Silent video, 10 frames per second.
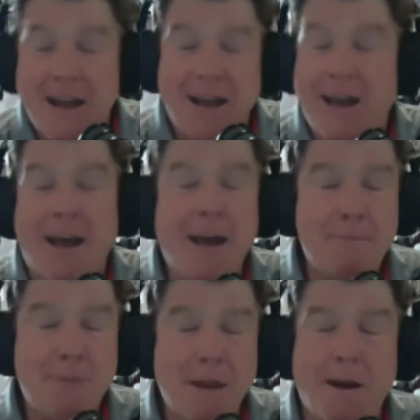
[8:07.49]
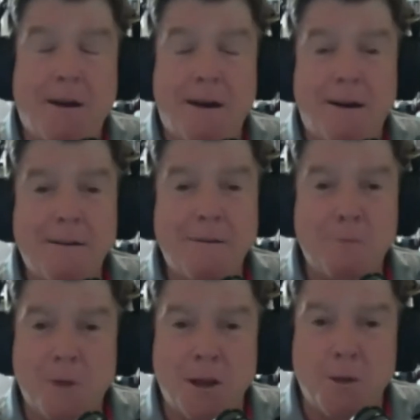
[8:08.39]
Happy are
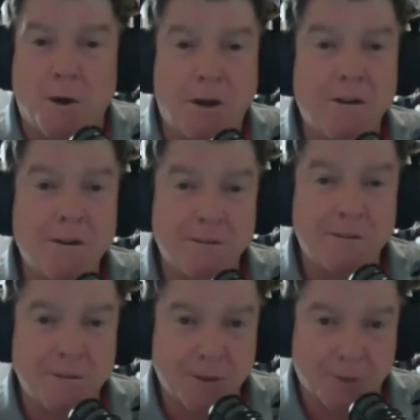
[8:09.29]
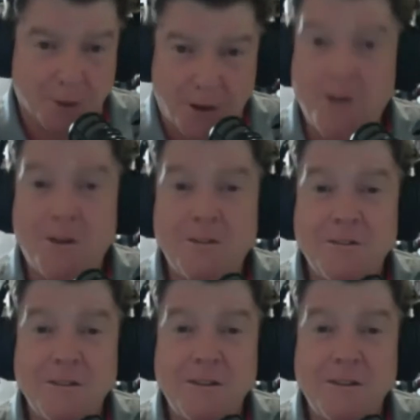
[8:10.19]
we one and all.